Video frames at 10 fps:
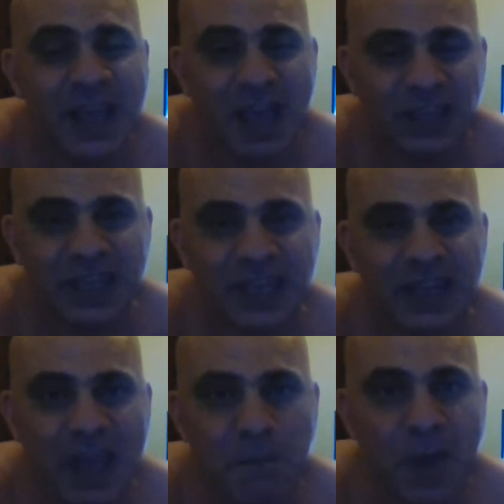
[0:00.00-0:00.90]
I think at
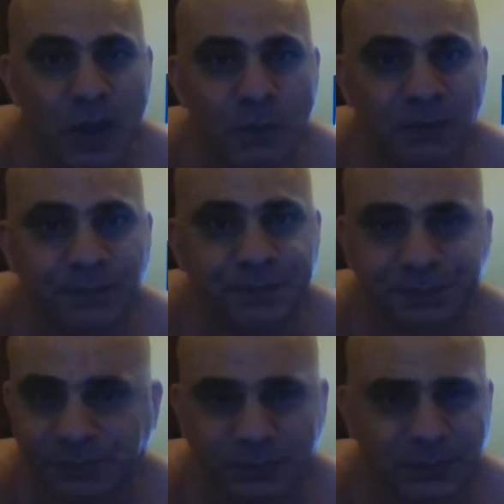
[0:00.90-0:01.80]
that moment,
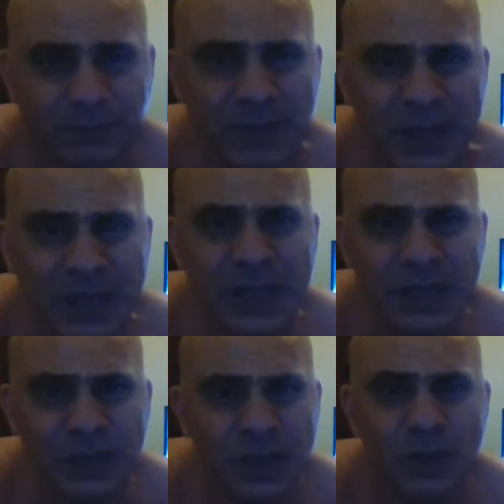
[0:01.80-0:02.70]
he
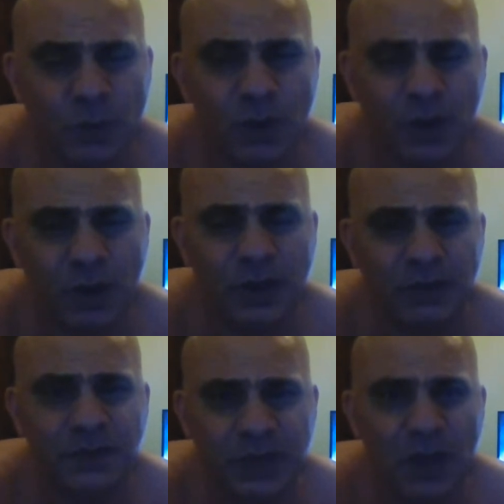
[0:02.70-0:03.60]
knew what kind
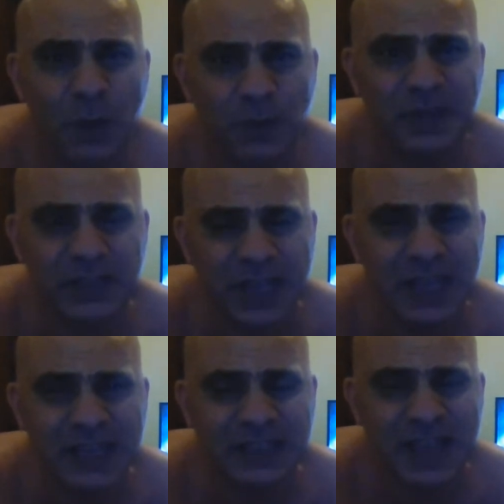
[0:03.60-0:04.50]
of girl this
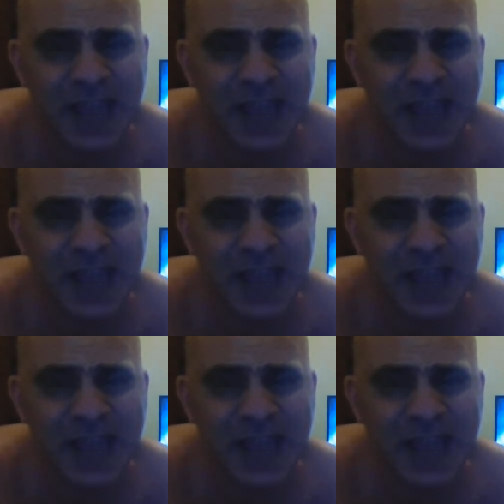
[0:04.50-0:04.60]
is.